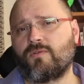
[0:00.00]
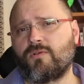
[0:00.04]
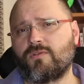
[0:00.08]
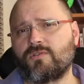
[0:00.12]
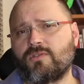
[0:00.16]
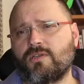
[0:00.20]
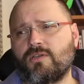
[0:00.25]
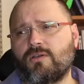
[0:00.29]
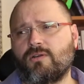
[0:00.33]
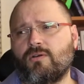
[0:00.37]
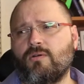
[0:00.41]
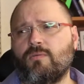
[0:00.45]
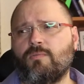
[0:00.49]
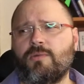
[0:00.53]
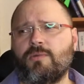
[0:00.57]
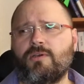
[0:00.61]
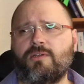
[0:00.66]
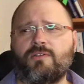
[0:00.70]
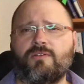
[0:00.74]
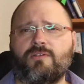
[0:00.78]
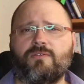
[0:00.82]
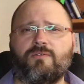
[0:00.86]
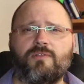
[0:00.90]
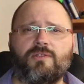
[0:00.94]
cost and
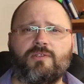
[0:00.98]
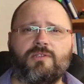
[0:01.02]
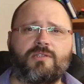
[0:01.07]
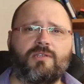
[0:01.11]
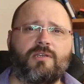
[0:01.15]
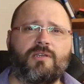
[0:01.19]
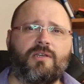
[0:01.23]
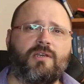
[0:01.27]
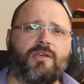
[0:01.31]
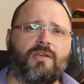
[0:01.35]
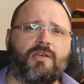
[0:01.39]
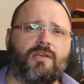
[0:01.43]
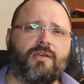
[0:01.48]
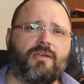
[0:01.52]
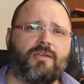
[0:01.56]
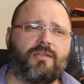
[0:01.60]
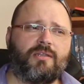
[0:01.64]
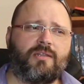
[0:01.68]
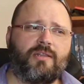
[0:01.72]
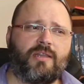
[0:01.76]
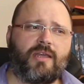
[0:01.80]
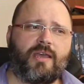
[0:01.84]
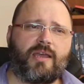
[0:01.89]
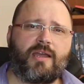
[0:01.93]
competitiveness,
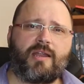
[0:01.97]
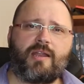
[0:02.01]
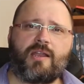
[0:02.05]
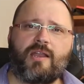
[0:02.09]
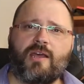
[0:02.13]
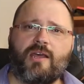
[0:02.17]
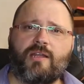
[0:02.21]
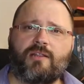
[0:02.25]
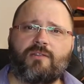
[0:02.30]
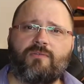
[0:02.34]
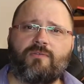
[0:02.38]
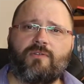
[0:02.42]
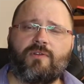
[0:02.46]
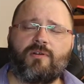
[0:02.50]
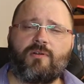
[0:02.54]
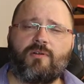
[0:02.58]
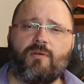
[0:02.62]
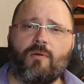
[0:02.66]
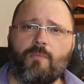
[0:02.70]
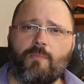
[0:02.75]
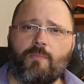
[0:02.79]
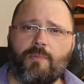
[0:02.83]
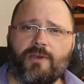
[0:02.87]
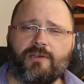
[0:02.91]
they are not very
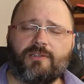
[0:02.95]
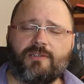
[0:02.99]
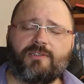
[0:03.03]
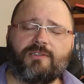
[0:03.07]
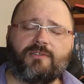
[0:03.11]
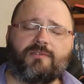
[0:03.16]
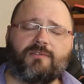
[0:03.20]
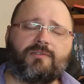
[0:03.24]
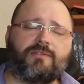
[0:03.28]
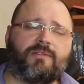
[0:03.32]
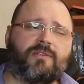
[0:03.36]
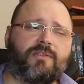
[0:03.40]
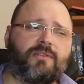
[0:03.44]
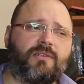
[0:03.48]
competitive.